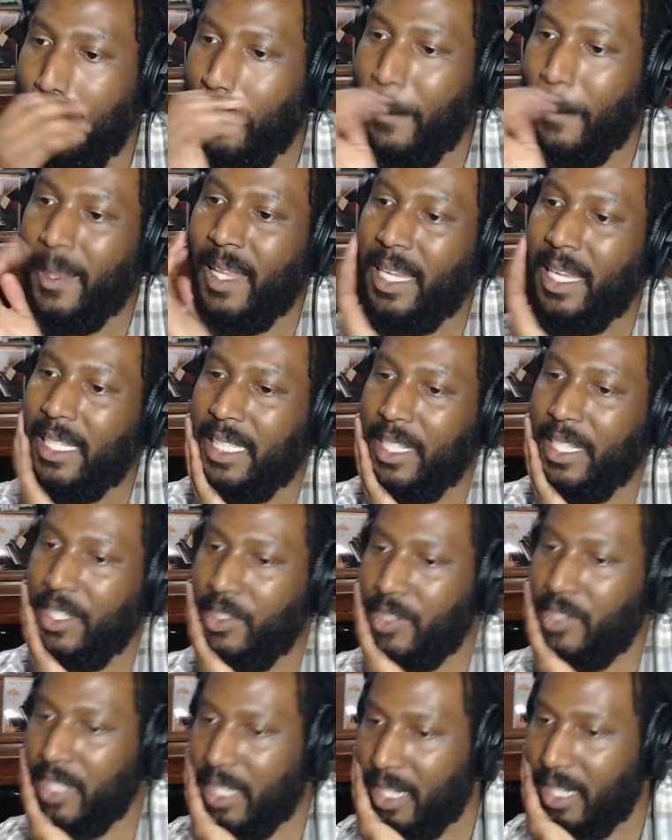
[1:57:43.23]
like they're
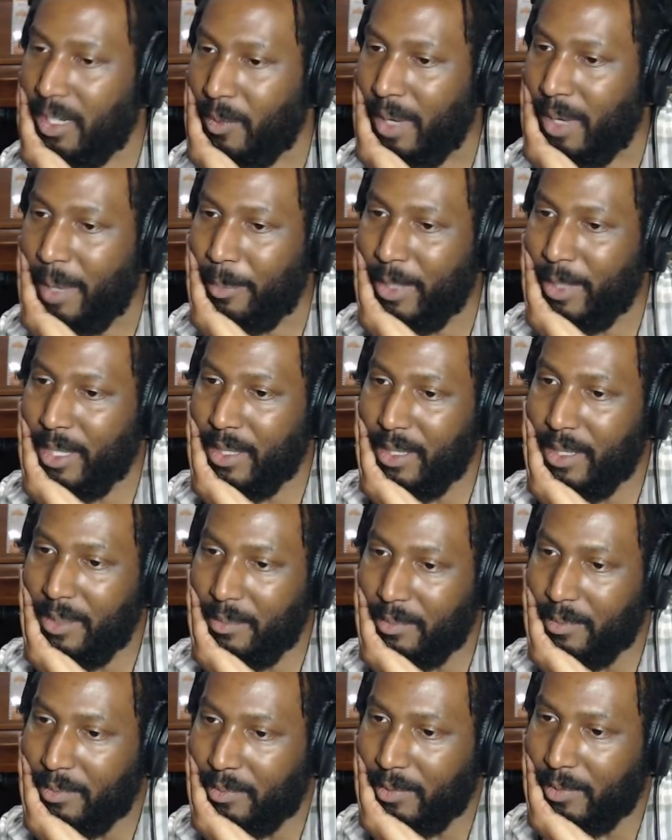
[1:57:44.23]
using it as a weapon,
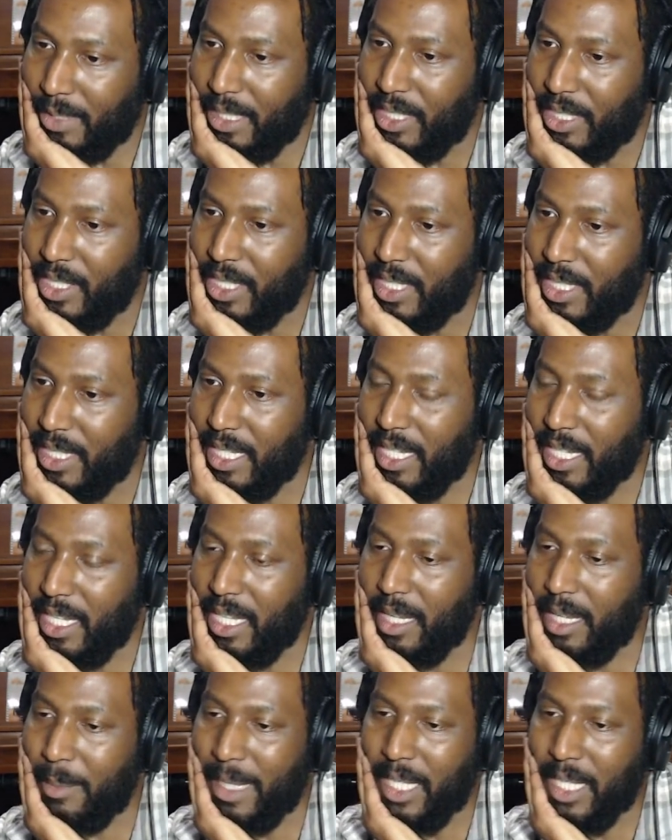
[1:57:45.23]
when it's just
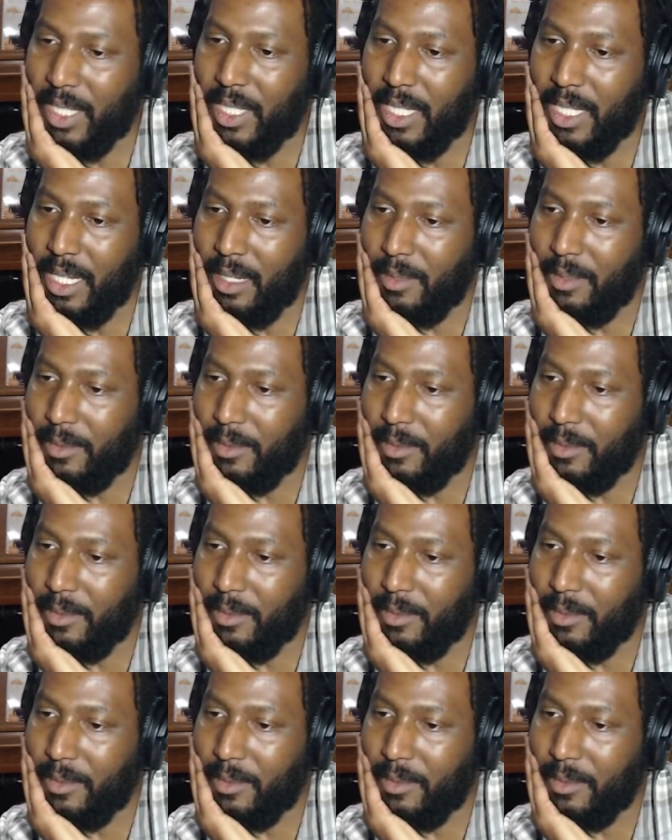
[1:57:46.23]
thinking about stuff.